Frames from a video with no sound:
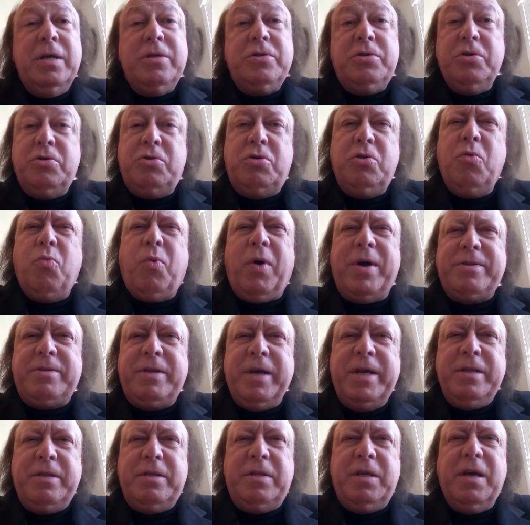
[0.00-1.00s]
to do what
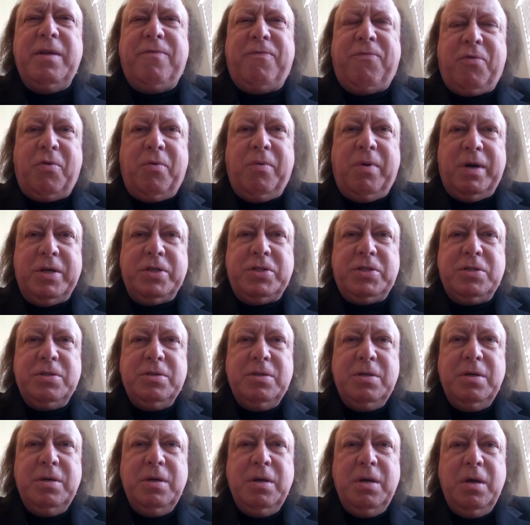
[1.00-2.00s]
they did for
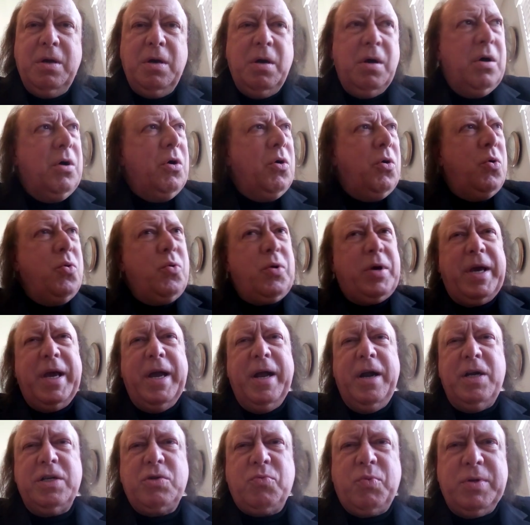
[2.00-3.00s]
us, who
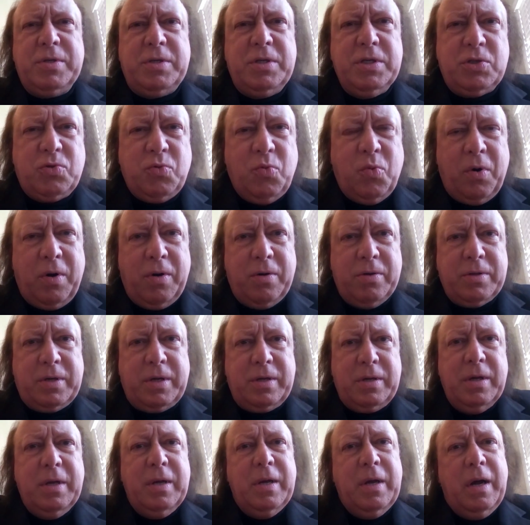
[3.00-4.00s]
cares what this world
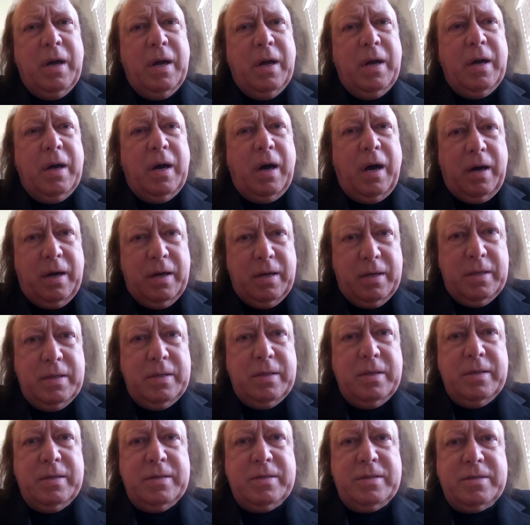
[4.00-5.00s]

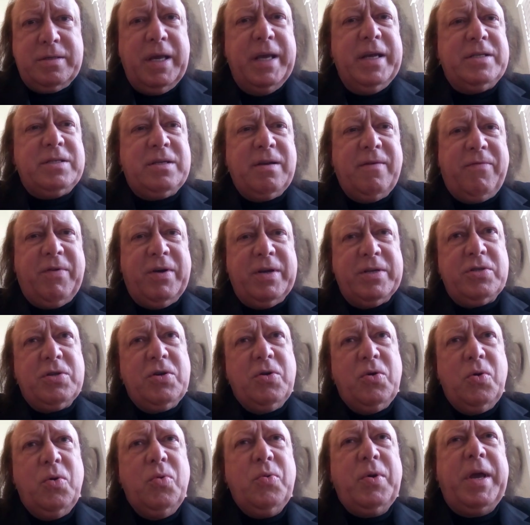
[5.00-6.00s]
thinks of
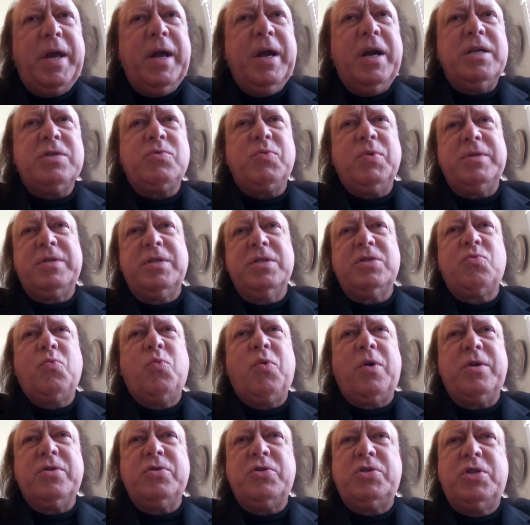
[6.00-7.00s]
us? Who cares what this
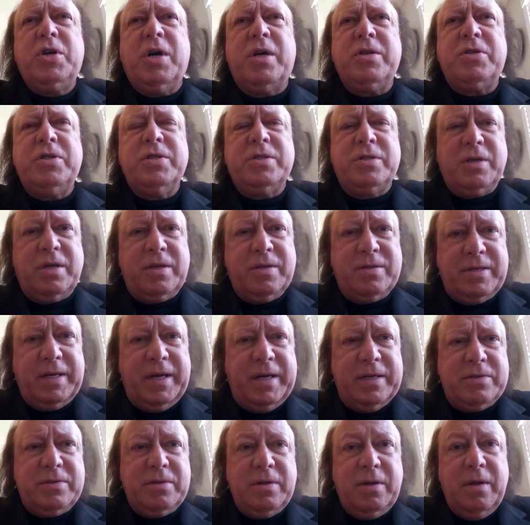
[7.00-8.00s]
world judges us
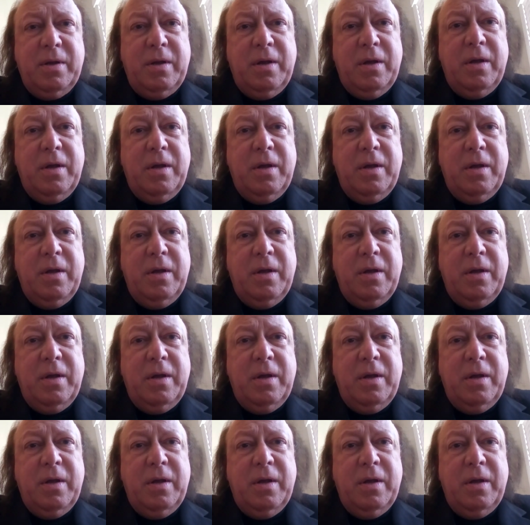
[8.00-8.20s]
as?